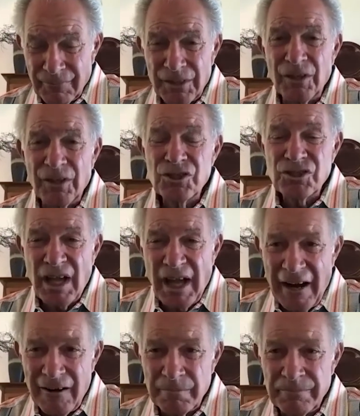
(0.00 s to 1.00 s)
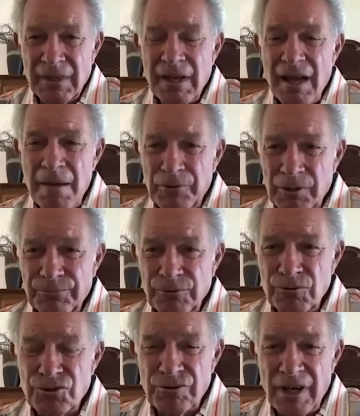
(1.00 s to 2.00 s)
You don't just hire them and put
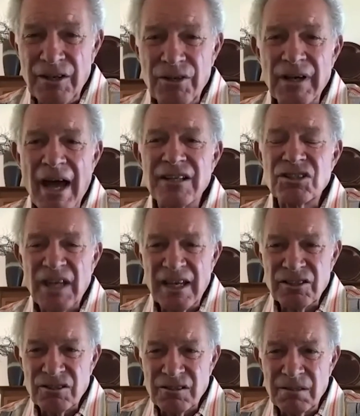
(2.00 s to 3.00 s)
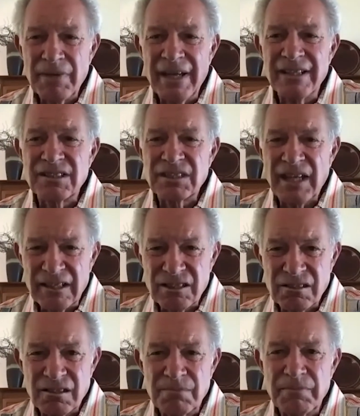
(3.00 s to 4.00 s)
them through training. You got to test them and
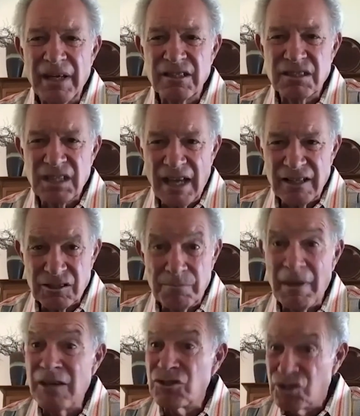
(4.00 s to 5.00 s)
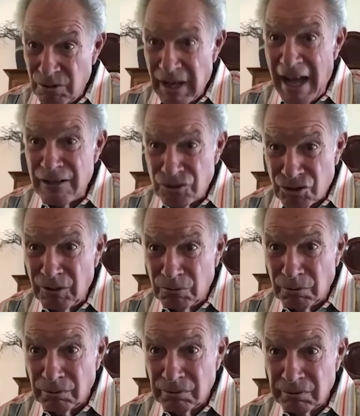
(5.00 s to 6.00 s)
test them and test them, as you guys
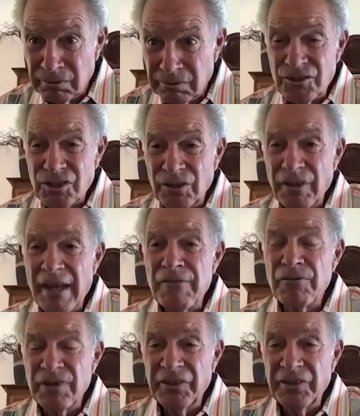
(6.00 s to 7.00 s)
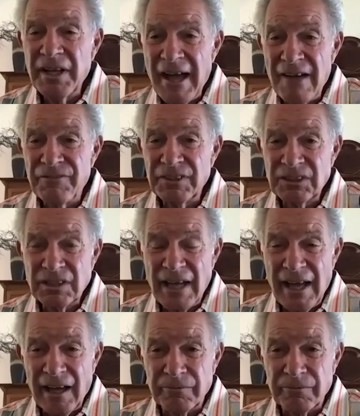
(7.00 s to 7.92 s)
do, until they really have it down.